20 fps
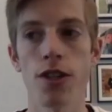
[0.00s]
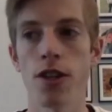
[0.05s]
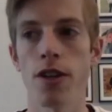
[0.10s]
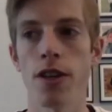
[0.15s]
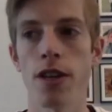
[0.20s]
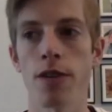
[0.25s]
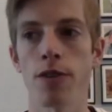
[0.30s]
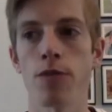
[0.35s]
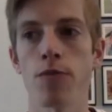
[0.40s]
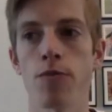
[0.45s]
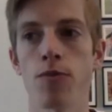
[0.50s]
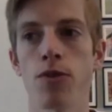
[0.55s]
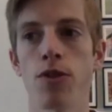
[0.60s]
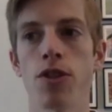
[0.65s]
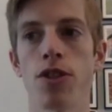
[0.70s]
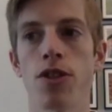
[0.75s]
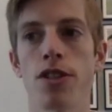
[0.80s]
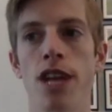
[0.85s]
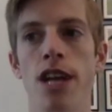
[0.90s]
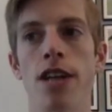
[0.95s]
You know, that was some
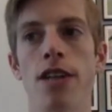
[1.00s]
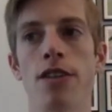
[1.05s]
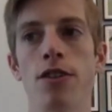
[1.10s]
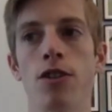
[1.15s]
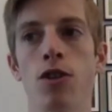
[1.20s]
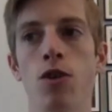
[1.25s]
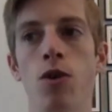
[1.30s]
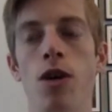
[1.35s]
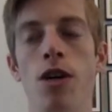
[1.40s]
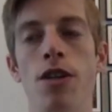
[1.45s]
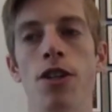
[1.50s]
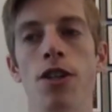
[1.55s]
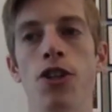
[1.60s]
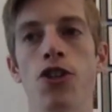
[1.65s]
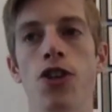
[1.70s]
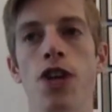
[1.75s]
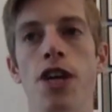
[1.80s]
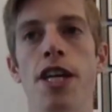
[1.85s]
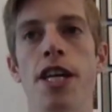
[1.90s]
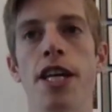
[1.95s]
really solid quality
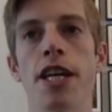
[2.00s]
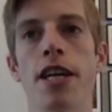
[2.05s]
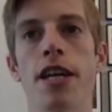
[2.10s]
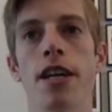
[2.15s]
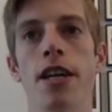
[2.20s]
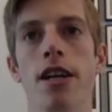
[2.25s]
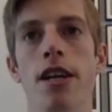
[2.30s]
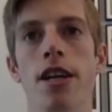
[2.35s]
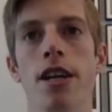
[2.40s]
training.